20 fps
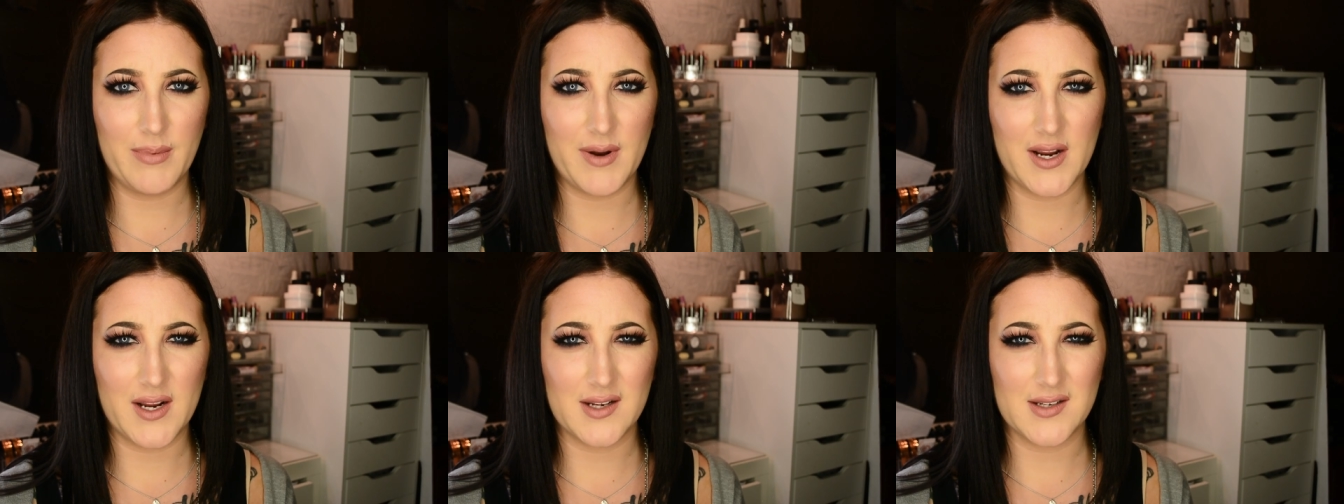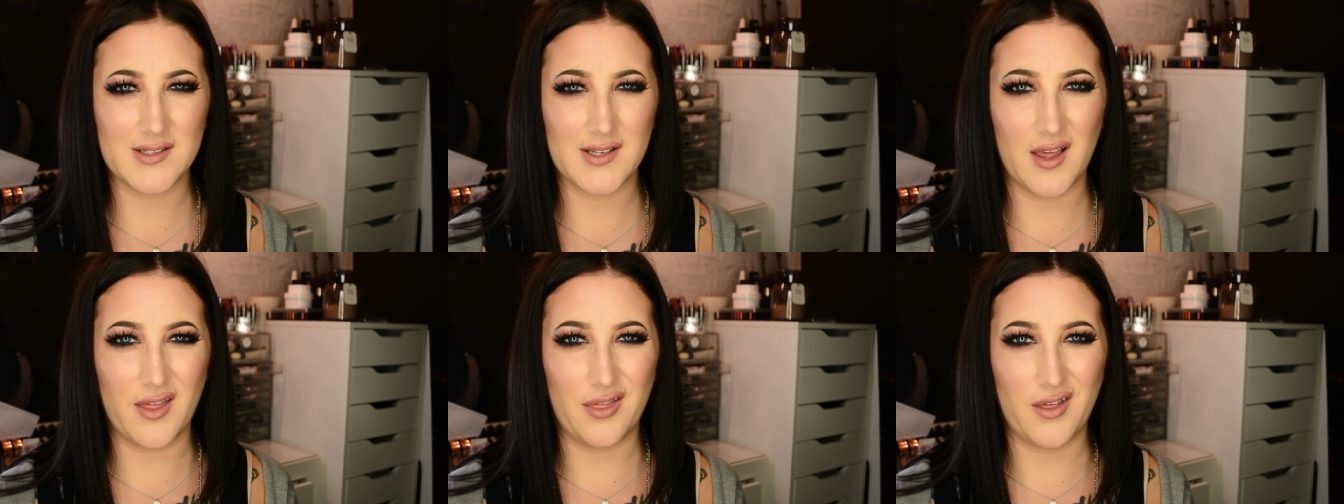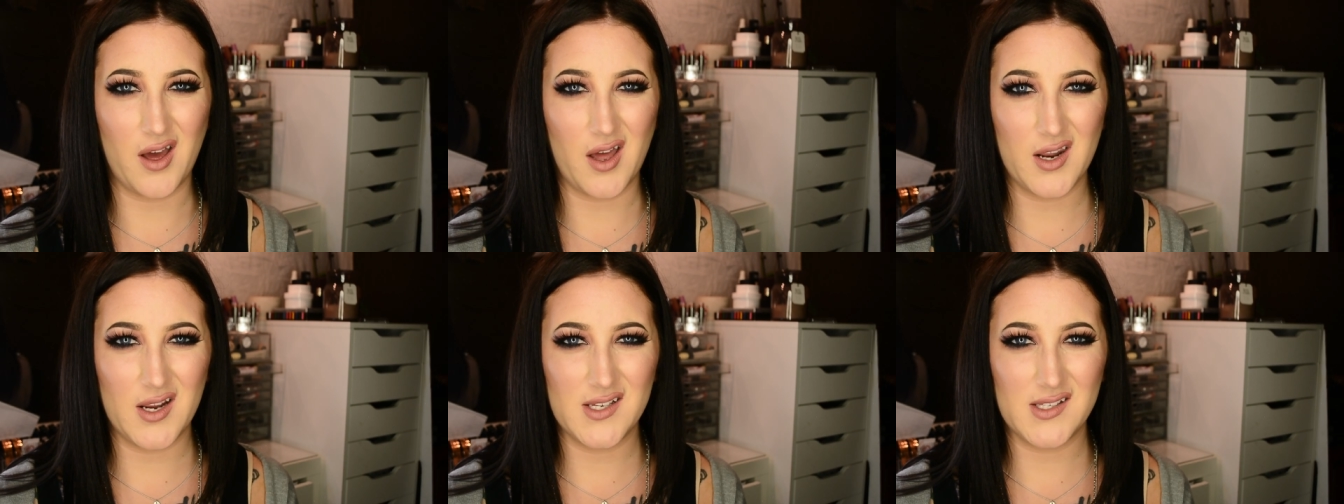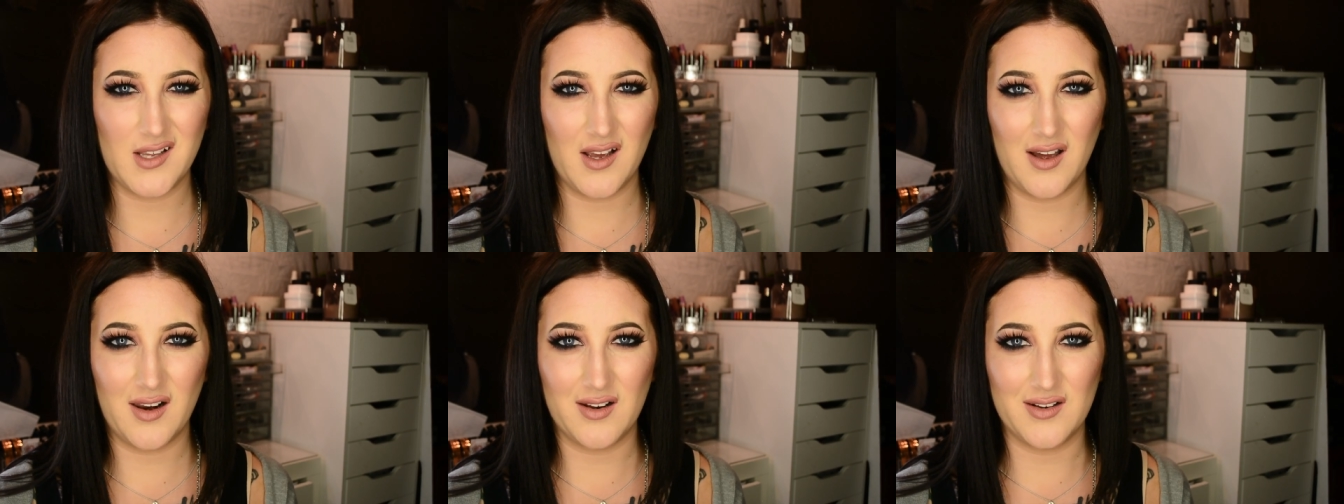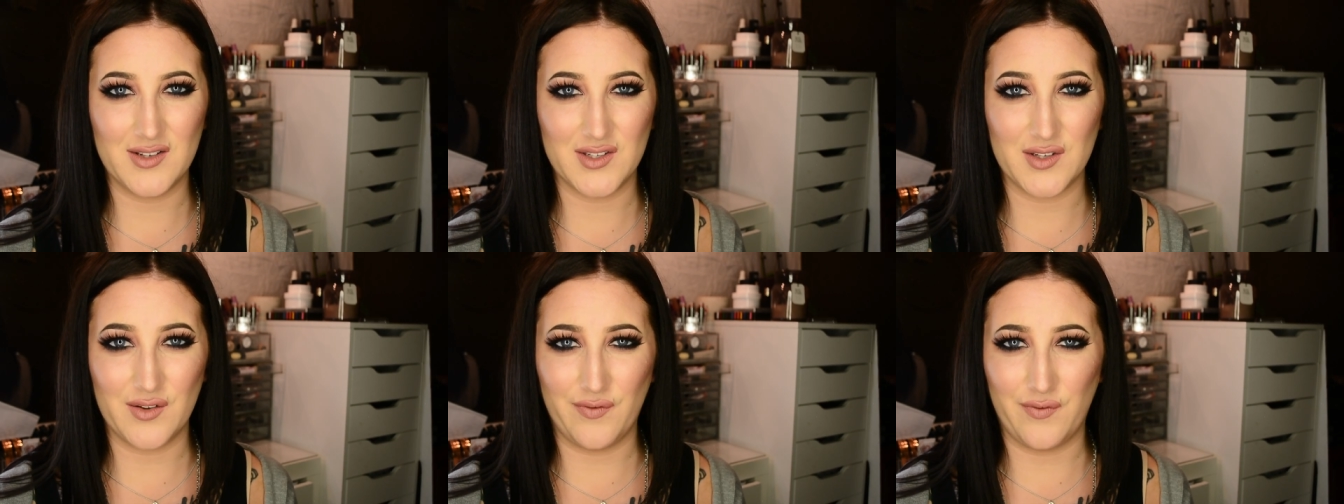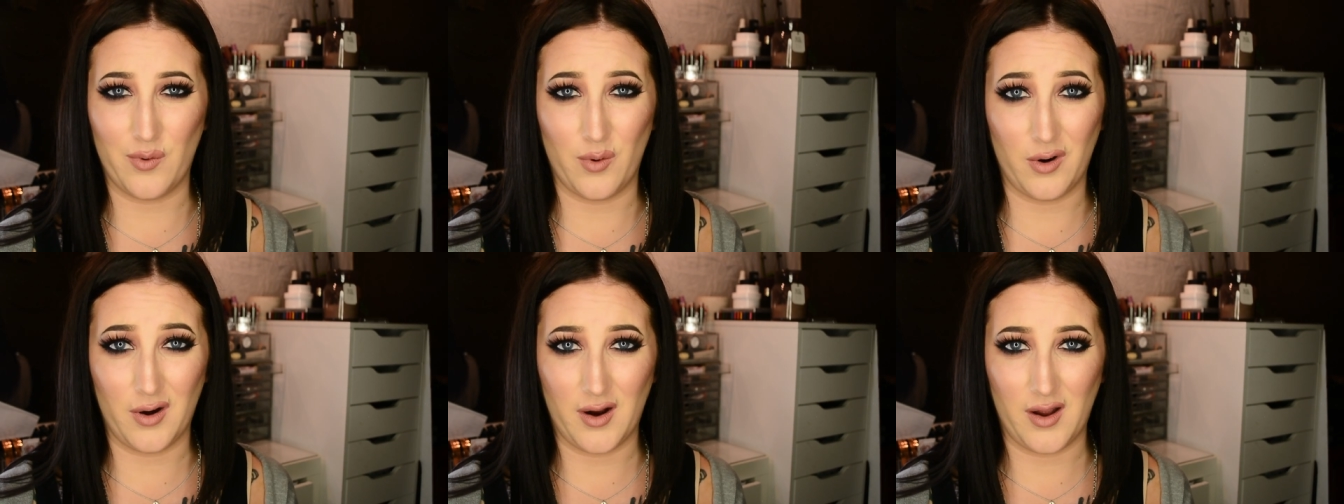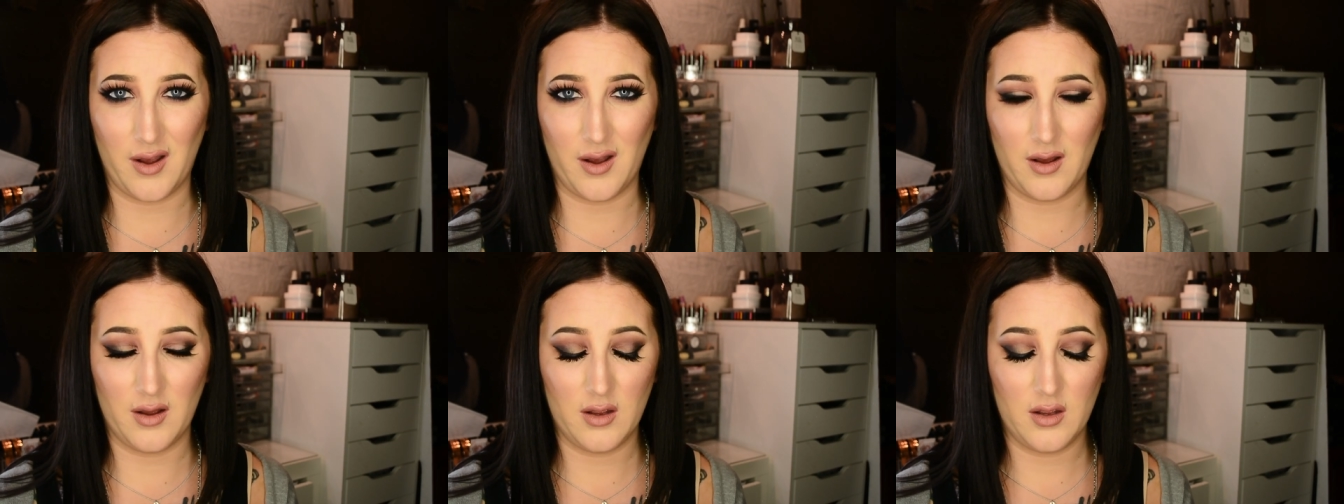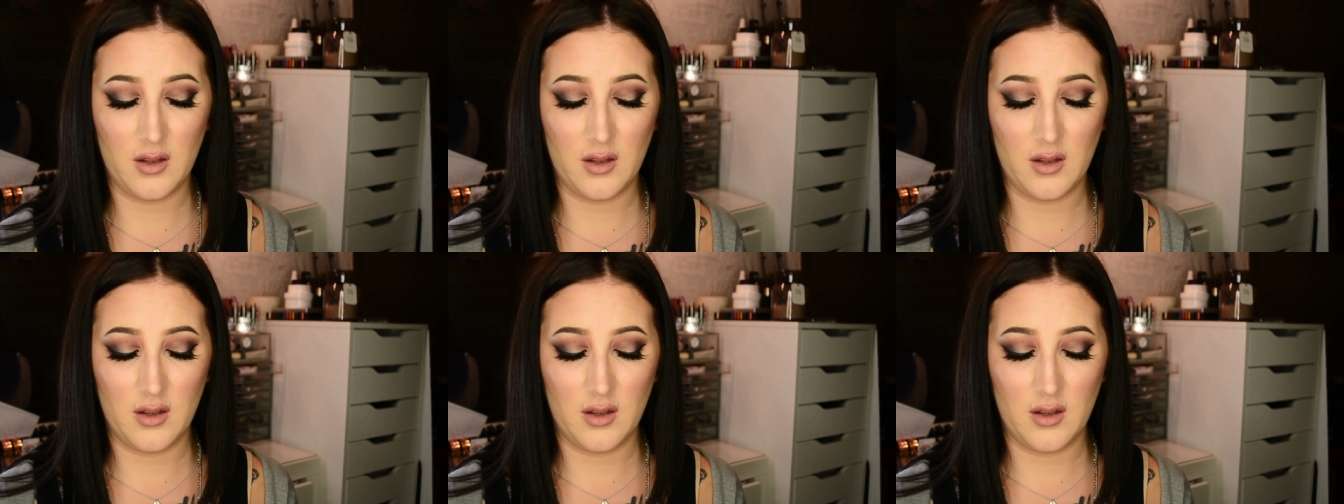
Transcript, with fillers: because I thought I saw it in Sephora.